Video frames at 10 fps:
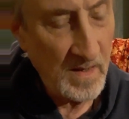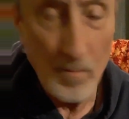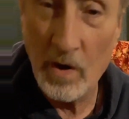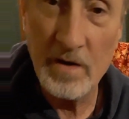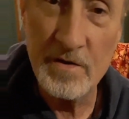
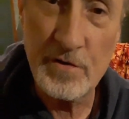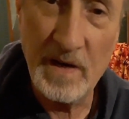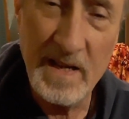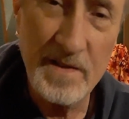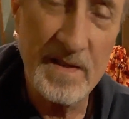Martin
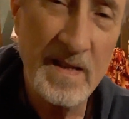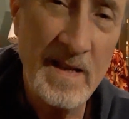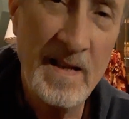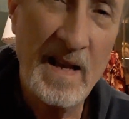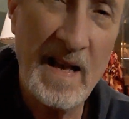strings,
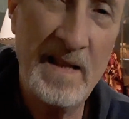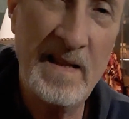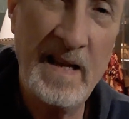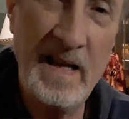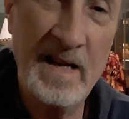and
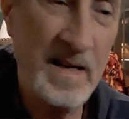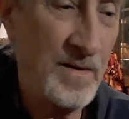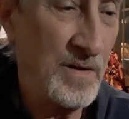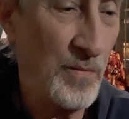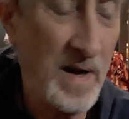
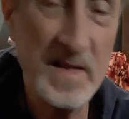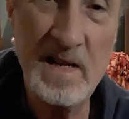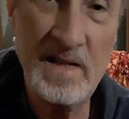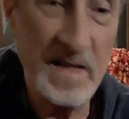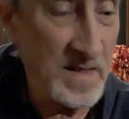the
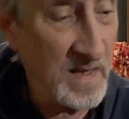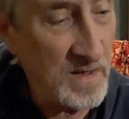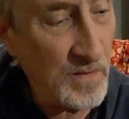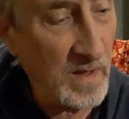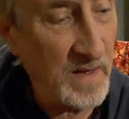resonance
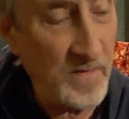is really